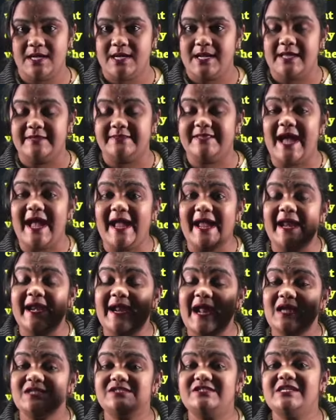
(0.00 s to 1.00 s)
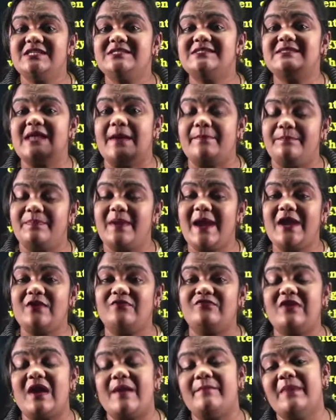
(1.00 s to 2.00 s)
The energy is supplied
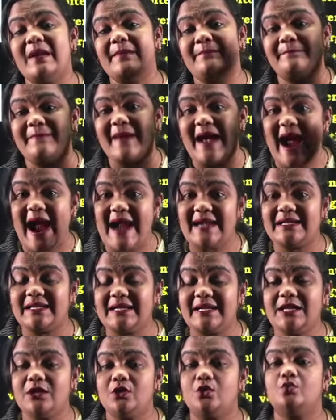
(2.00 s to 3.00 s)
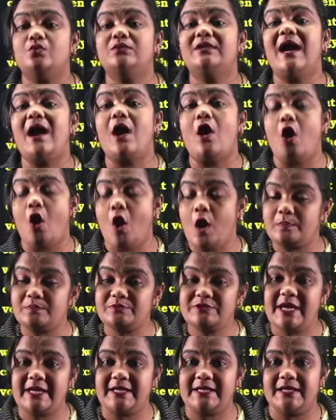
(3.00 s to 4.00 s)
from a battery to the
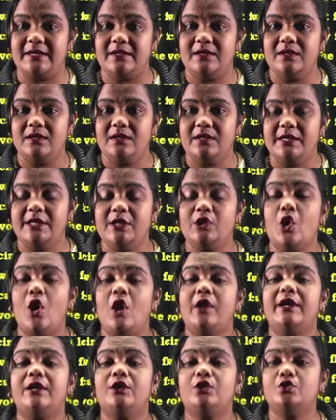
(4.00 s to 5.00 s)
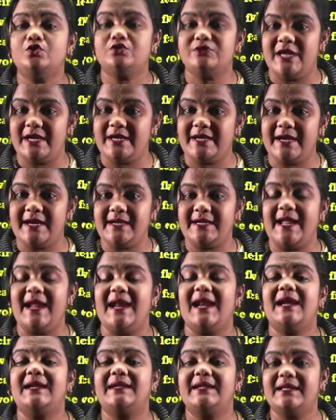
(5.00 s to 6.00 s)
object in order to generate
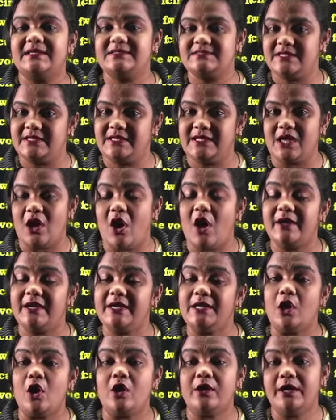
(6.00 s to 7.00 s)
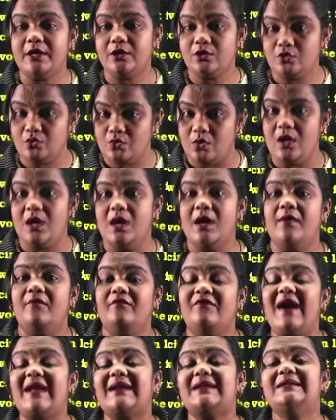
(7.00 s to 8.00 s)
electricity or in order to
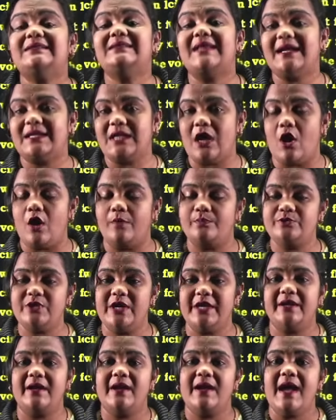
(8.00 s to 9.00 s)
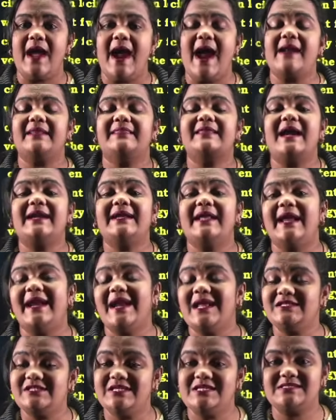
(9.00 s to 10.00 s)
work that object, and that
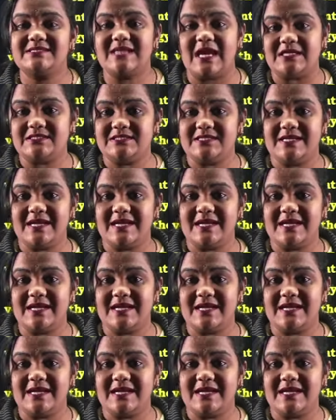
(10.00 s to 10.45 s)
energy is considered